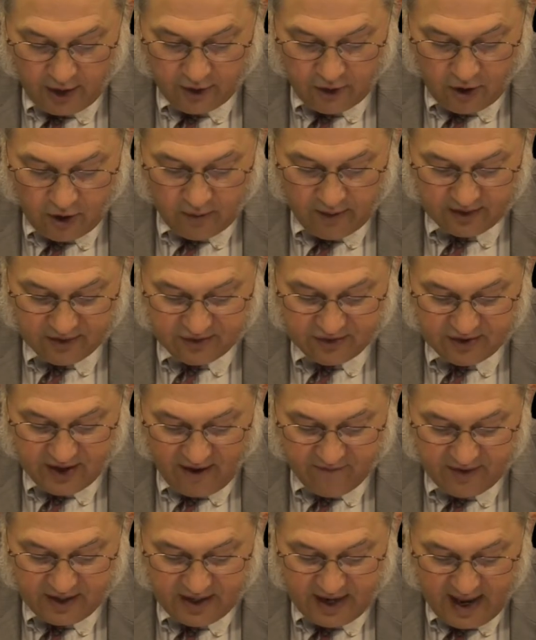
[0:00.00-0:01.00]
her at
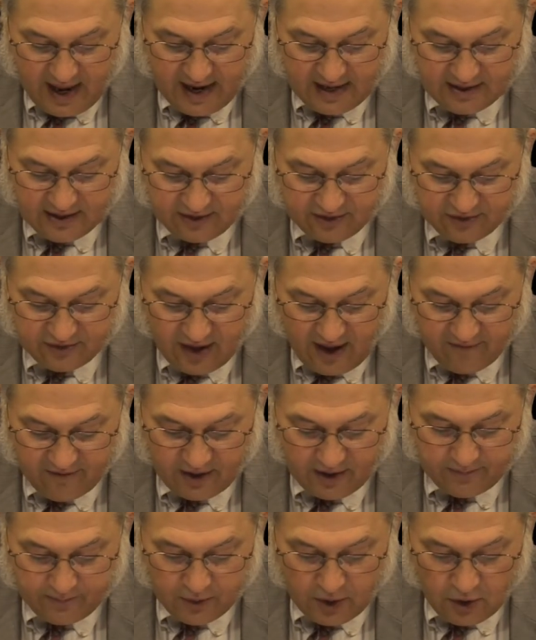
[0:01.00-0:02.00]

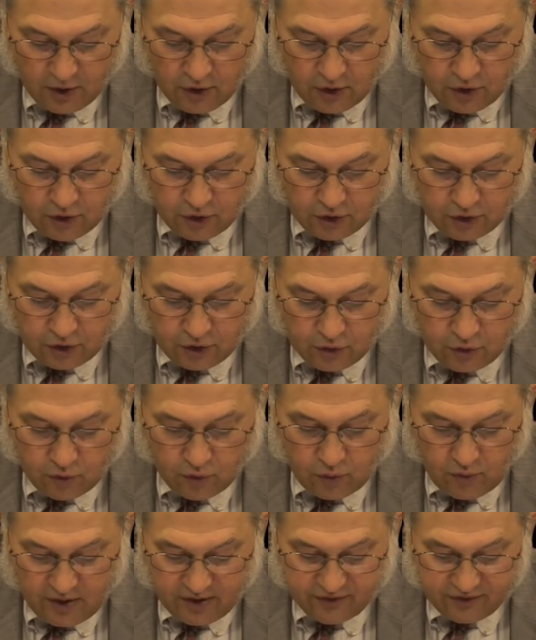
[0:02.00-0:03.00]

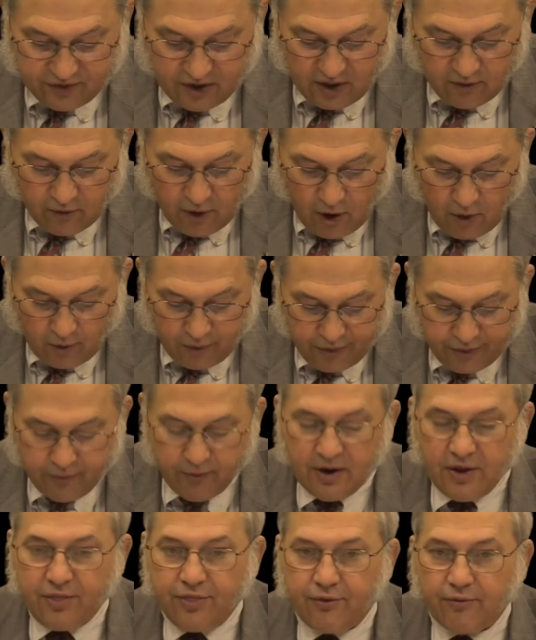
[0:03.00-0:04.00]

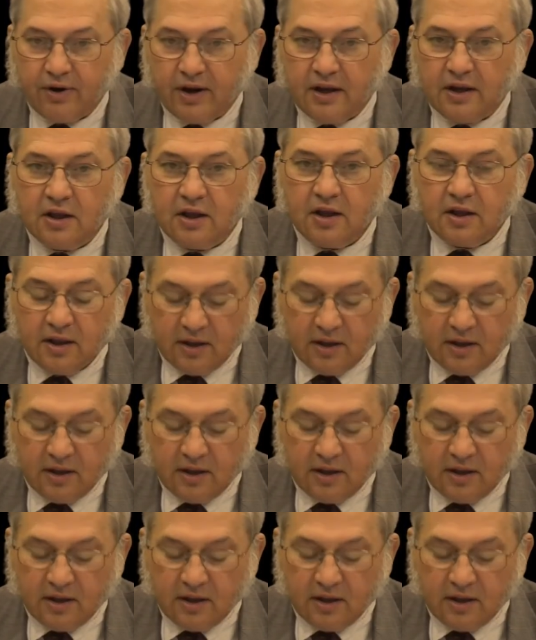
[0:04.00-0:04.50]
787-2033.